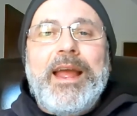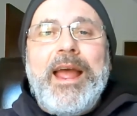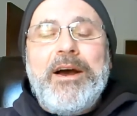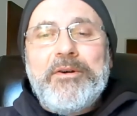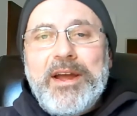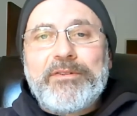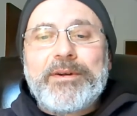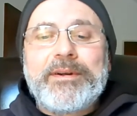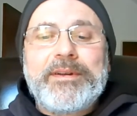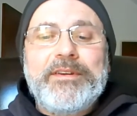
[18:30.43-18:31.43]

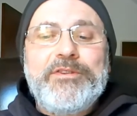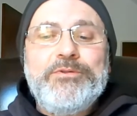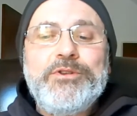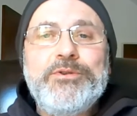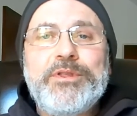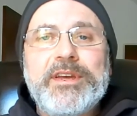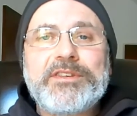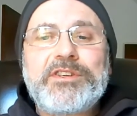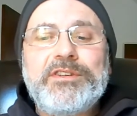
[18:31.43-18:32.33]
However, if you do this,